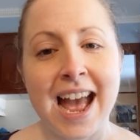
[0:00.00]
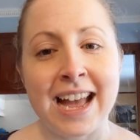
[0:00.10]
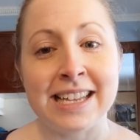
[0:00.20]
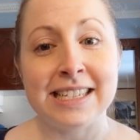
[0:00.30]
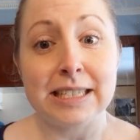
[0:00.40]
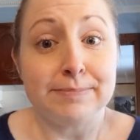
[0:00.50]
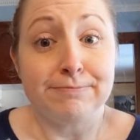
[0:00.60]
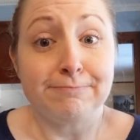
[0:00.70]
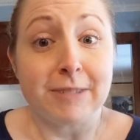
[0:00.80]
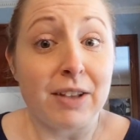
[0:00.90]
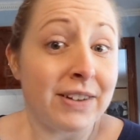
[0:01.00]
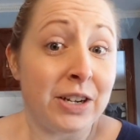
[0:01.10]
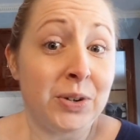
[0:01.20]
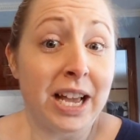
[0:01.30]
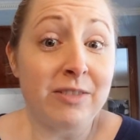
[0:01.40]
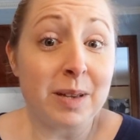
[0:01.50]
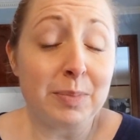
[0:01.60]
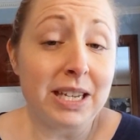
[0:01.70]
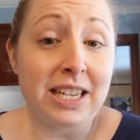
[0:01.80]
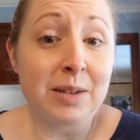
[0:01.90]
And if I don't have my
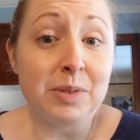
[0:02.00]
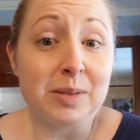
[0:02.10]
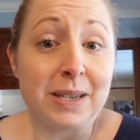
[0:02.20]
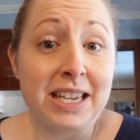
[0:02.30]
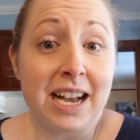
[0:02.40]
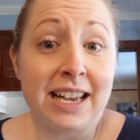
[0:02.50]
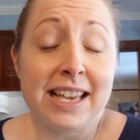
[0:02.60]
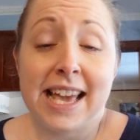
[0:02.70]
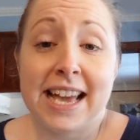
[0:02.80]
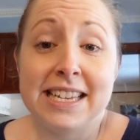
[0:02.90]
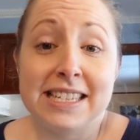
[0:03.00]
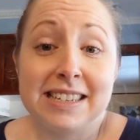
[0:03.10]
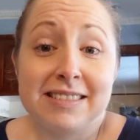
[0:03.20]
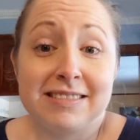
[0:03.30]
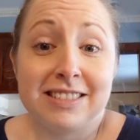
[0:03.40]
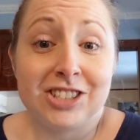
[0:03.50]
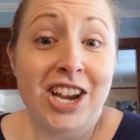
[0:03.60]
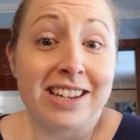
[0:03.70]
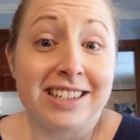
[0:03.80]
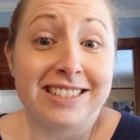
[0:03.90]
PDM with me, I can't
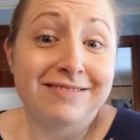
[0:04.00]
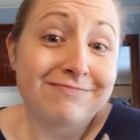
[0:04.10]
check.